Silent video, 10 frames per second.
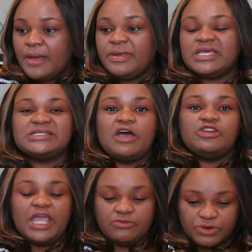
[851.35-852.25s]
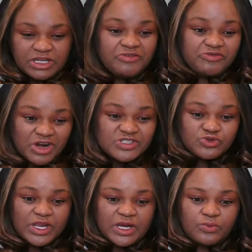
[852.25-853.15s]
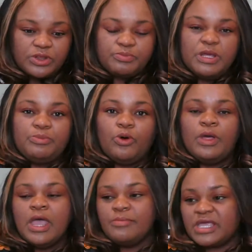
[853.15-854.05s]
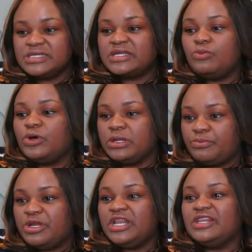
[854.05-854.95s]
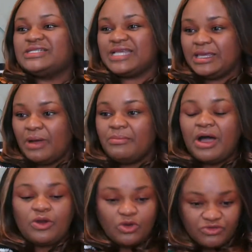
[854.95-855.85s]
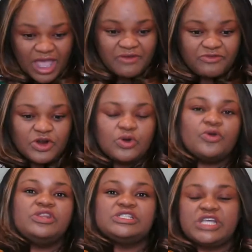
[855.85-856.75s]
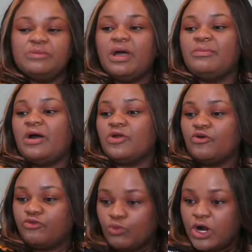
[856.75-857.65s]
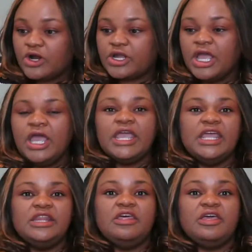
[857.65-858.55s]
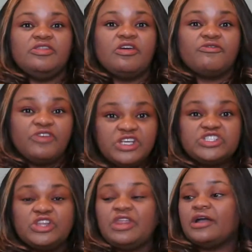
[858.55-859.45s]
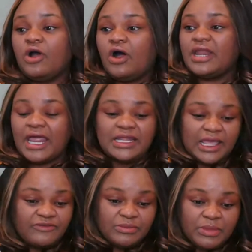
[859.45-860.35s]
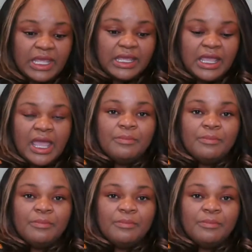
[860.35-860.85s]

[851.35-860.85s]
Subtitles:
because I would get really frustrated with people because they wouldn't put in the same amount of effort or the same amount of work in the vision that God had given me.